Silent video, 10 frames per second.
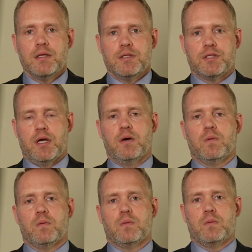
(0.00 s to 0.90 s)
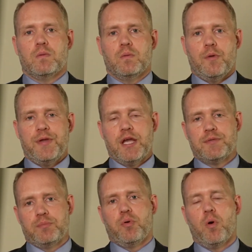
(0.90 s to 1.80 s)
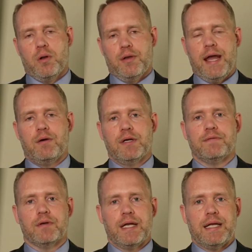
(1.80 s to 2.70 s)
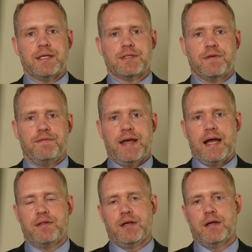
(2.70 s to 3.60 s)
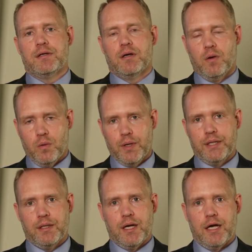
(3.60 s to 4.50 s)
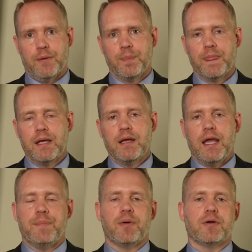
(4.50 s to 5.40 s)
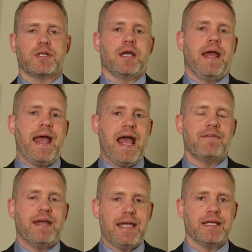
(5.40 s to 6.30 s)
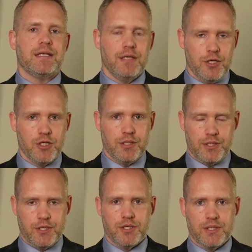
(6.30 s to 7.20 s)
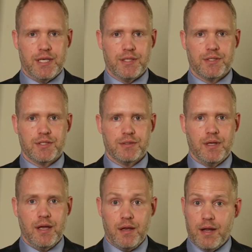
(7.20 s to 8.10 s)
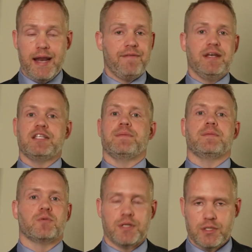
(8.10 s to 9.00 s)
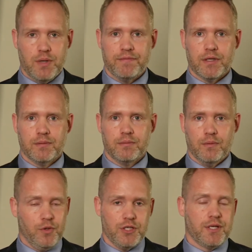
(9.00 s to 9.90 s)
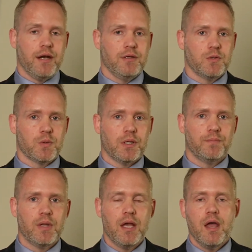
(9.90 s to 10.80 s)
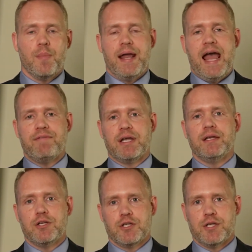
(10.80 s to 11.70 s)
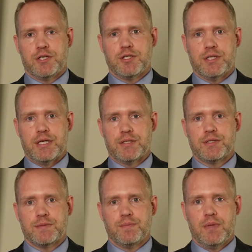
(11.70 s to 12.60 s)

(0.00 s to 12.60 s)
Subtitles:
So what becomes important, however, is the fact that under Oregon law, a person can have a condition such as this, not have any symptoms whatsoever, which is not unusual, but have a condition such as this,